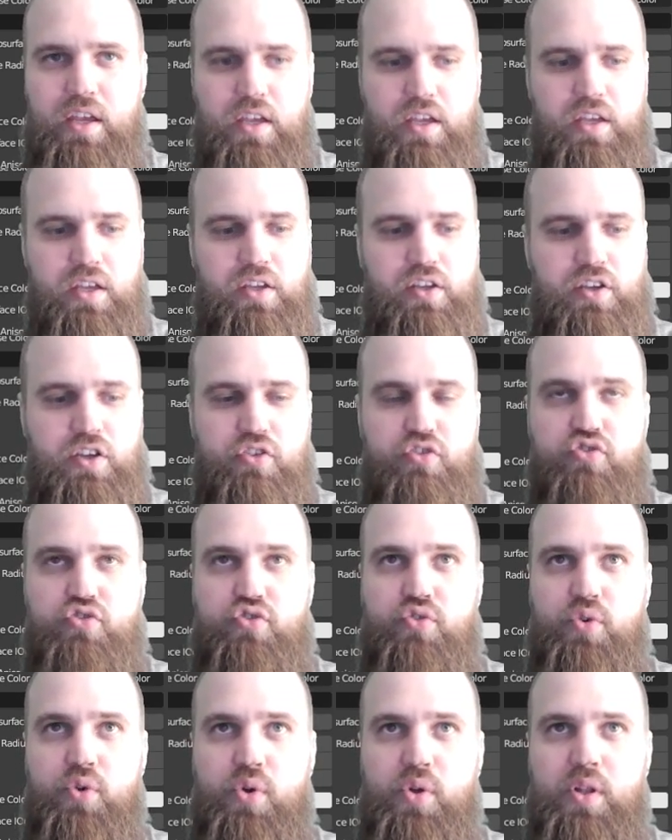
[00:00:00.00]

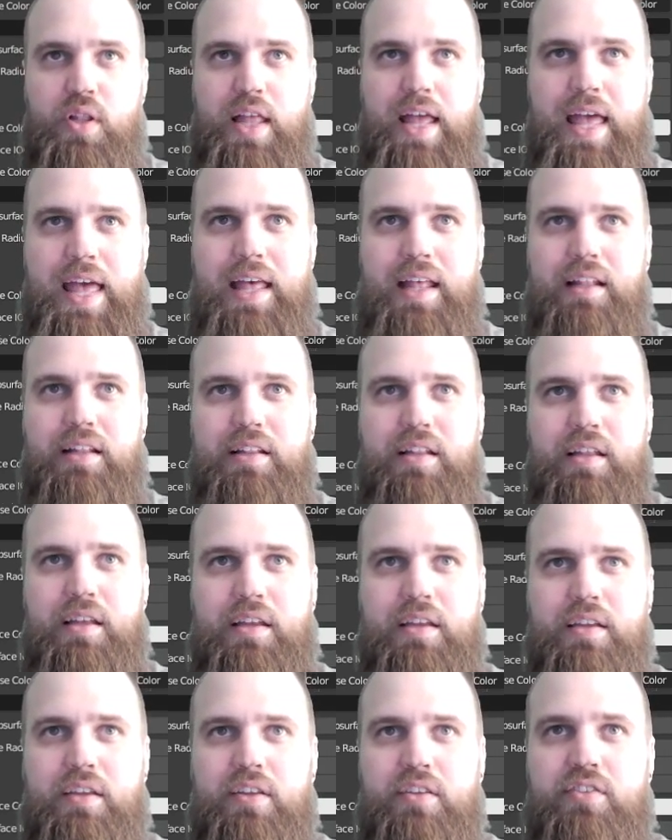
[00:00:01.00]
Control L
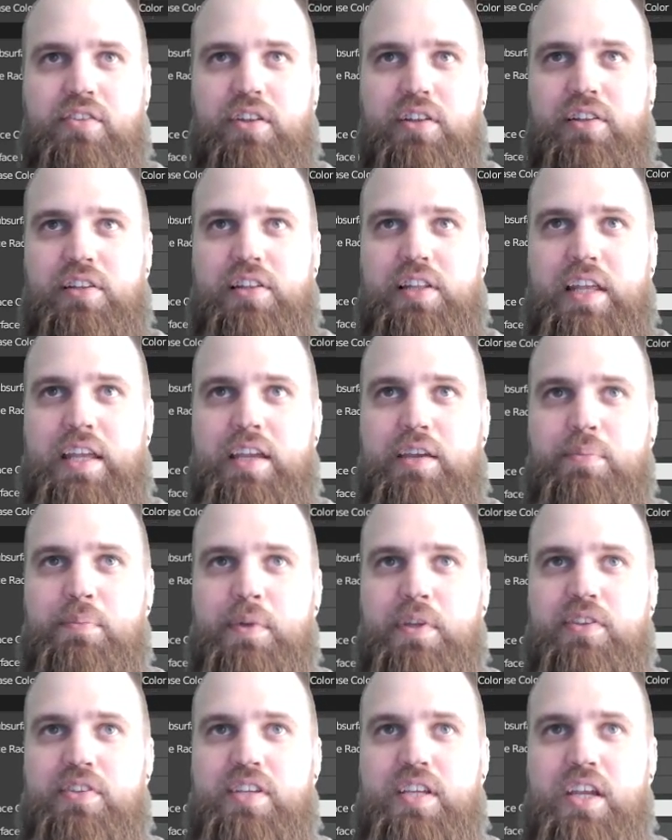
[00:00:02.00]
to link
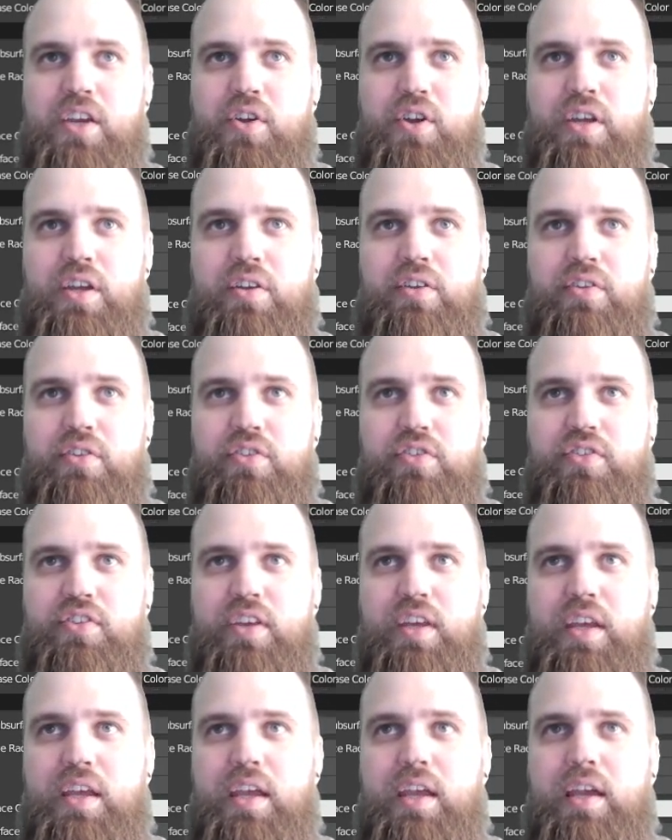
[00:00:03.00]
materials.
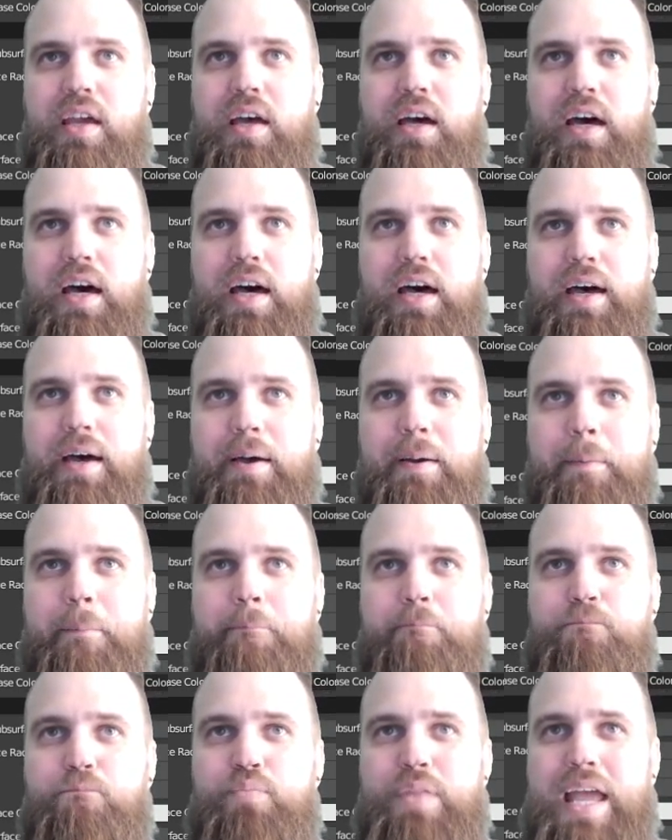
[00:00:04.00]

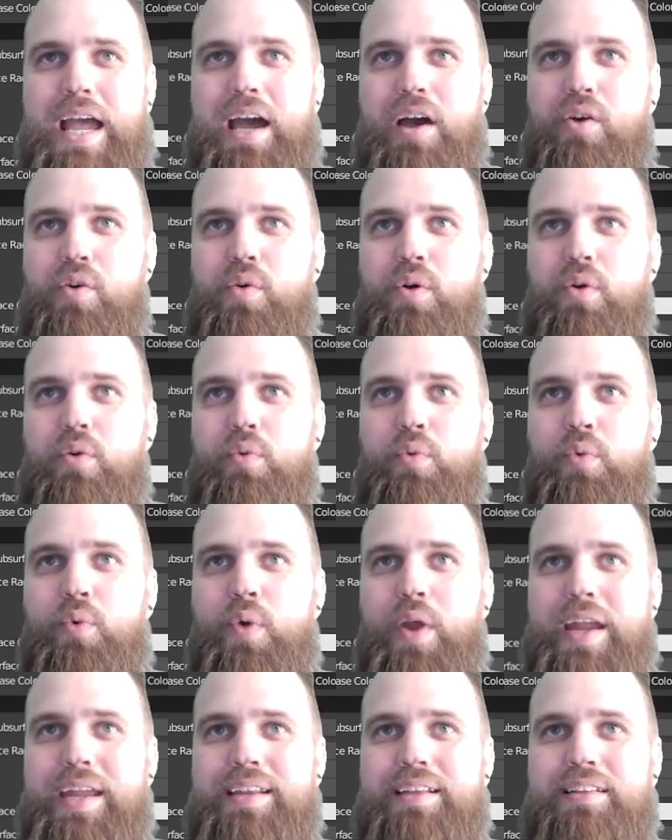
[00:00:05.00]
Now
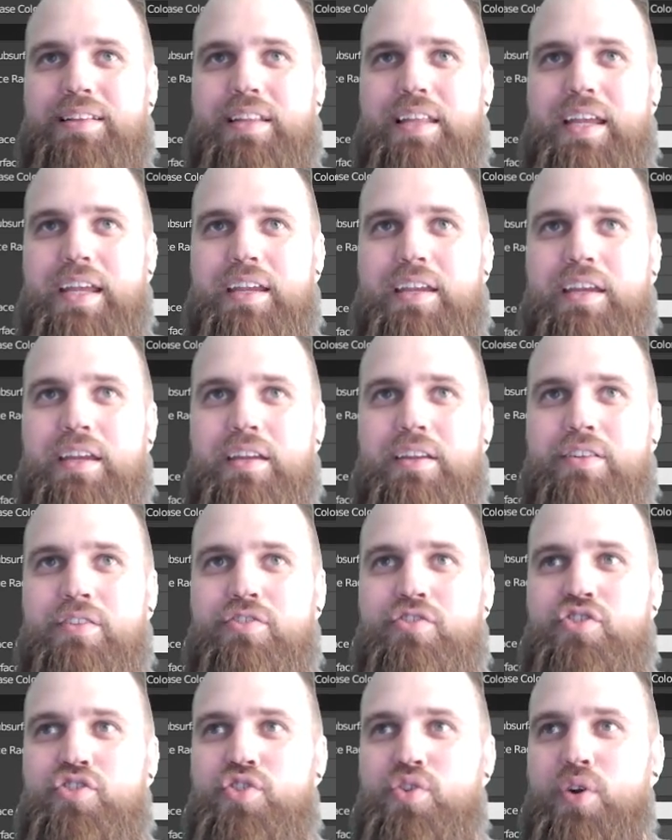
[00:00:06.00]
right click,
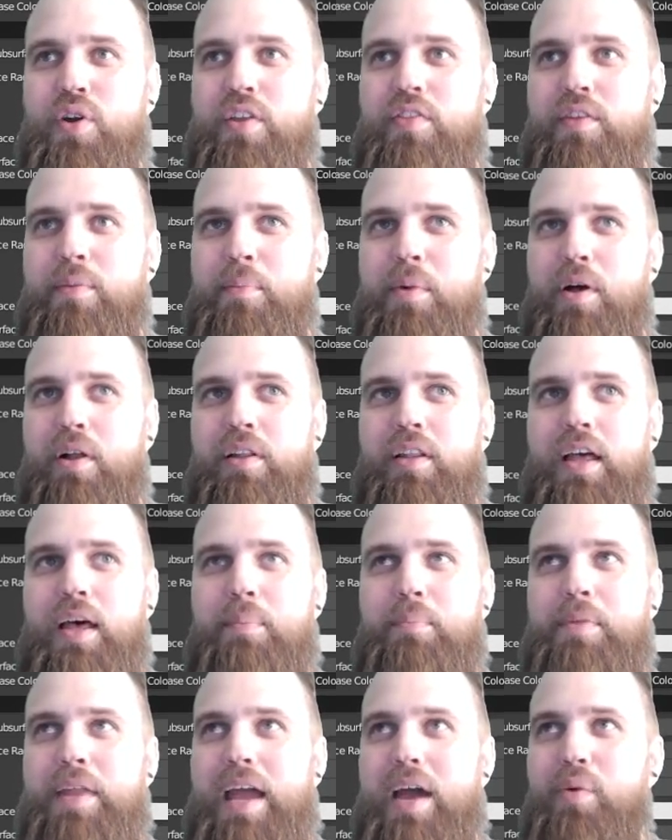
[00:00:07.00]
join them all up.
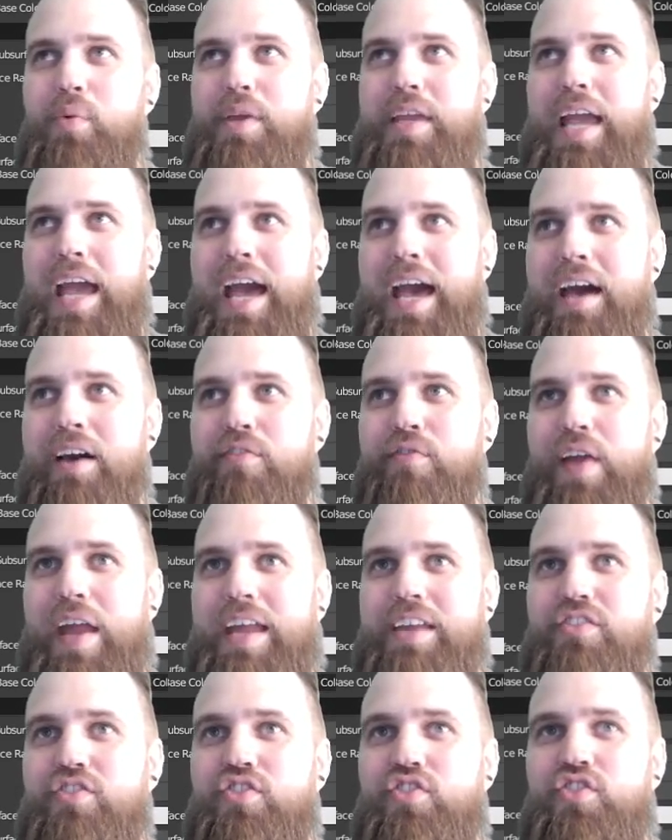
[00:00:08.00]
Now we have a
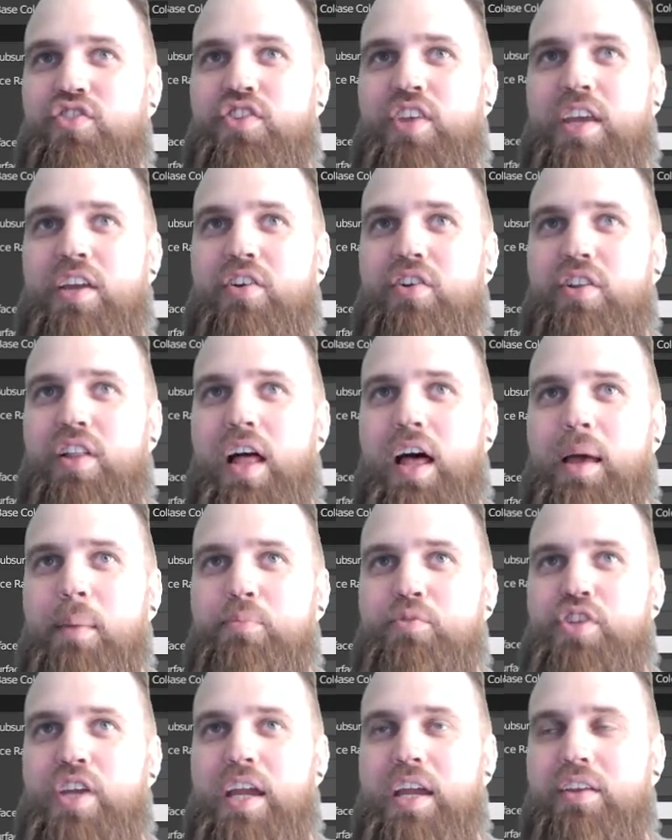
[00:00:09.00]
single
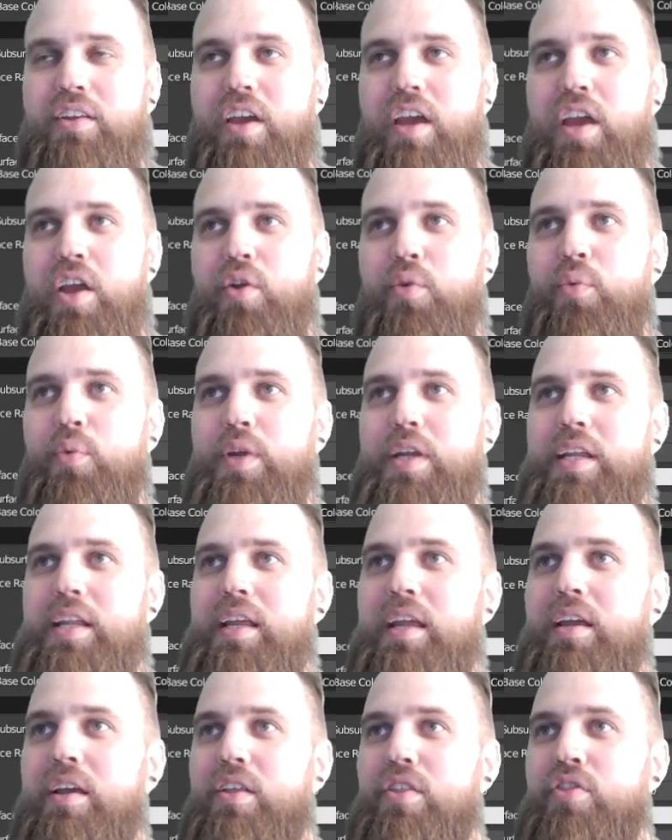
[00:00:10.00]
object
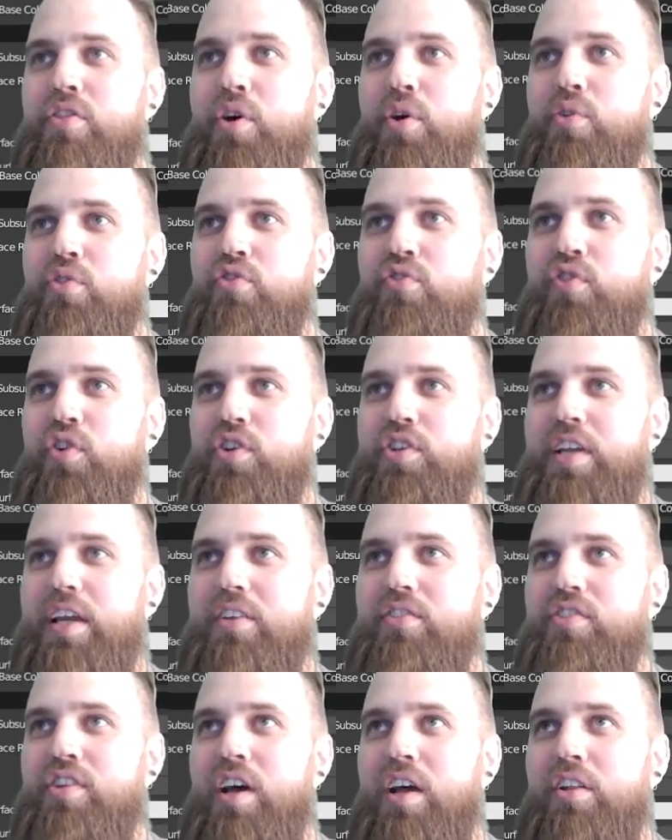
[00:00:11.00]
reading those vertex
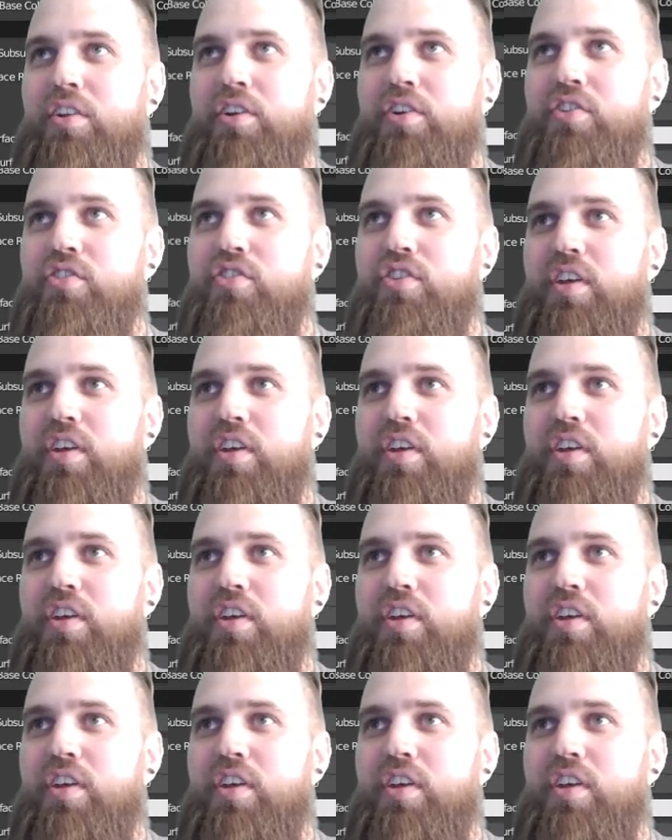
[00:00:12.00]
colors